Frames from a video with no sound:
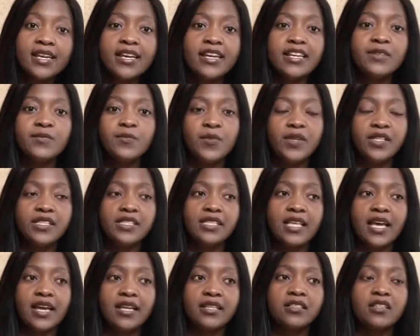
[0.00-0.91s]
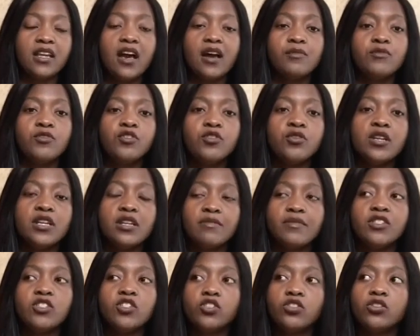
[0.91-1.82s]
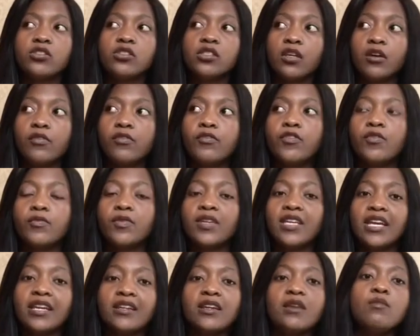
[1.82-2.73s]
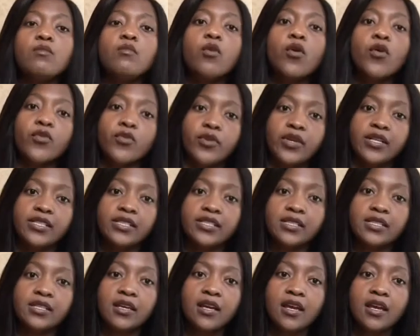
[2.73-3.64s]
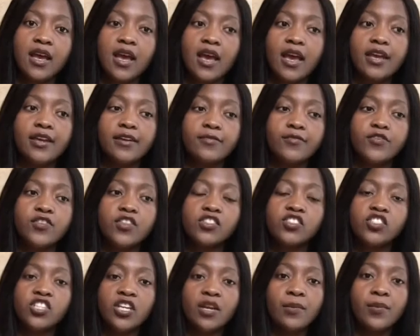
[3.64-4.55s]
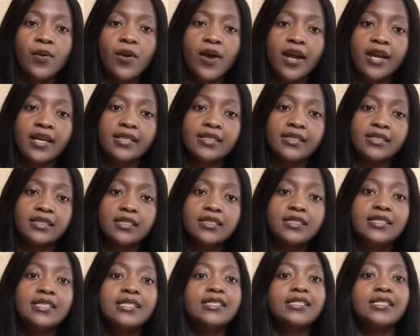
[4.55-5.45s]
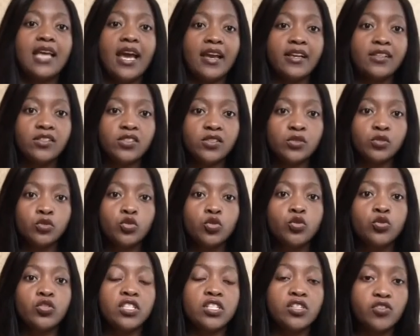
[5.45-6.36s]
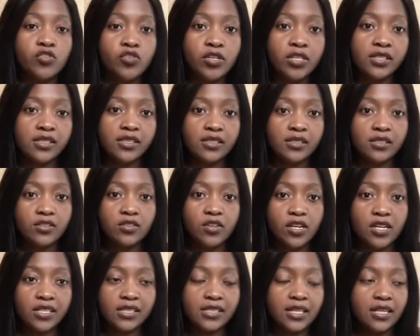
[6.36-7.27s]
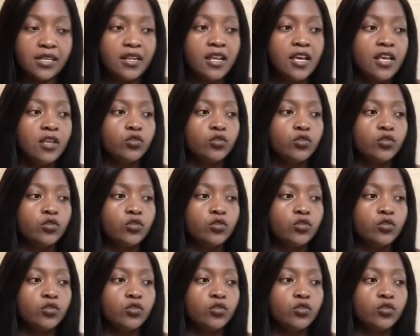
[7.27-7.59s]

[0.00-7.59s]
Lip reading: it means that you're limiting yourself from getting more risk if the share price decides to decrease. You understand?